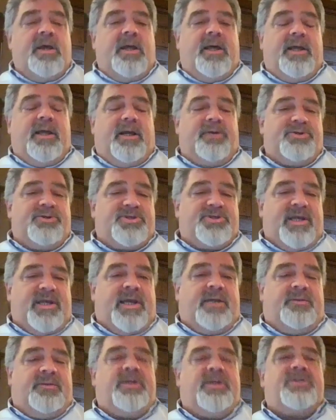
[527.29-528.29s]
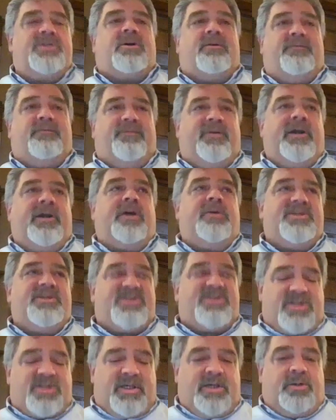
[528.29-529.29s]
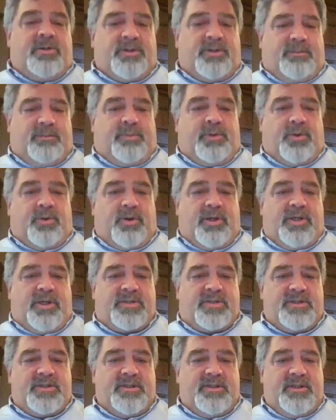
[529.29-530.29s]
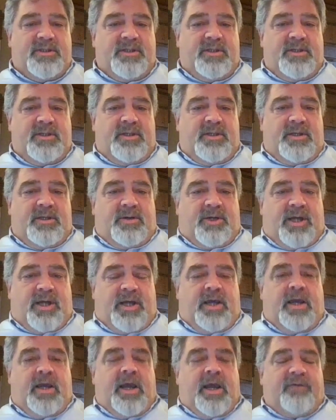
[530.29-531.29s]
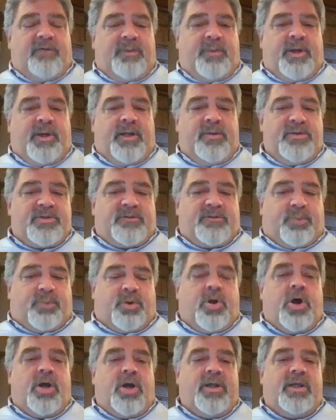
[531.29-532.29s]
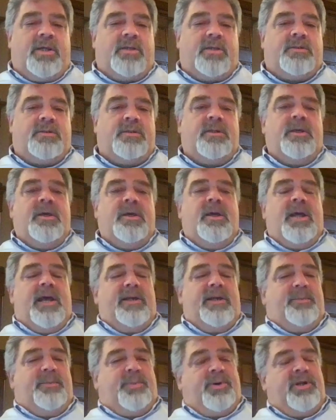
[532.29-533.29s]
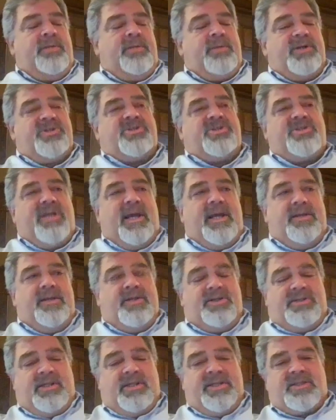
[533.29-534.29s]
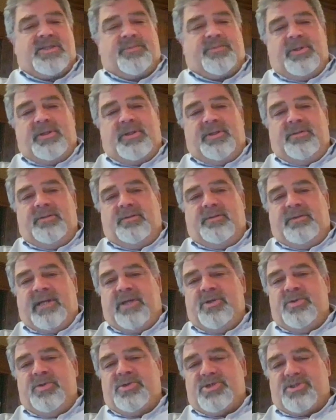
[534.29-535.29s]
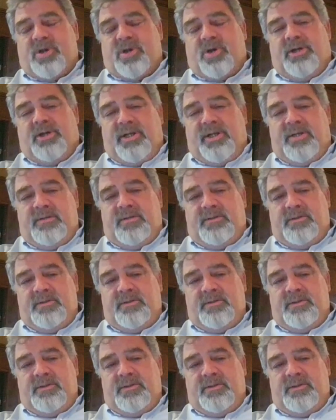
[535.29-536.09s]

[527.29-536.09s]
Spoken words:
And understand, these are very skilled employees. Okay. Everybody was brought in, and you pretty much stay in the discipline that you started in.